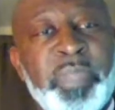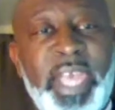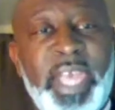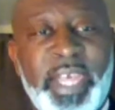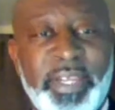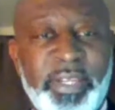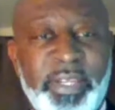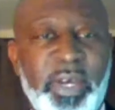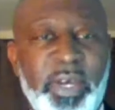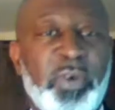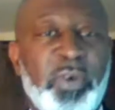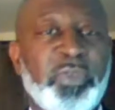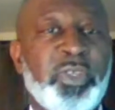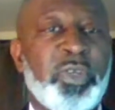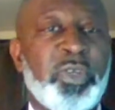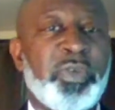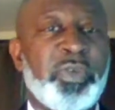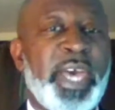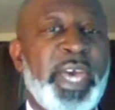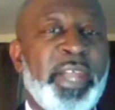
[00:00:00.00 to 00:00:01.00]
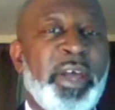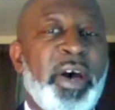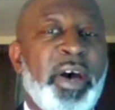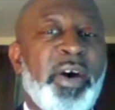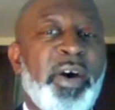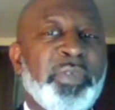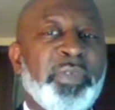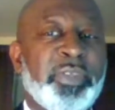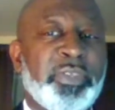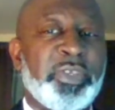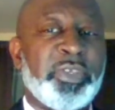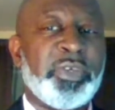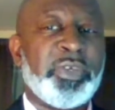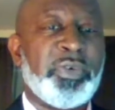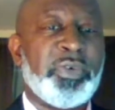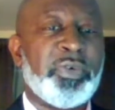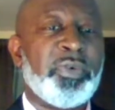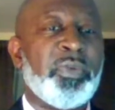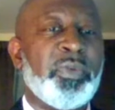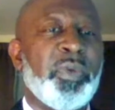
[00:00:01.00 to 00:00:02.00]
And those of you that are on the
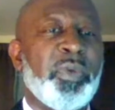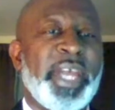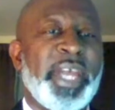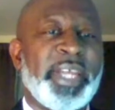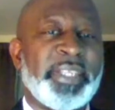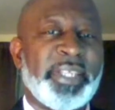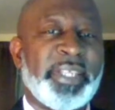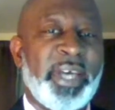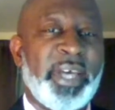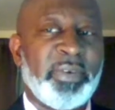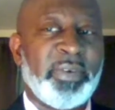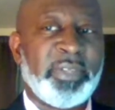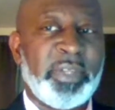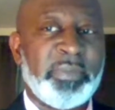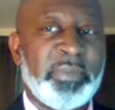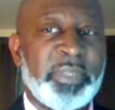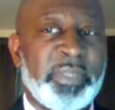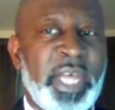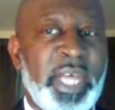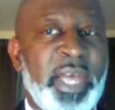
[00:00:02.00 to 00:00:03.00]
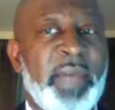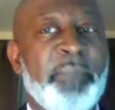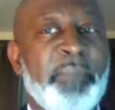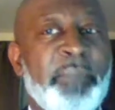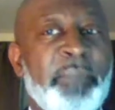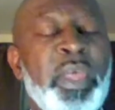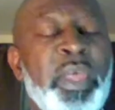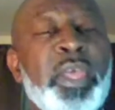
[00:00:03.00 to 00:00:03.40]
tube, when I talk sometime,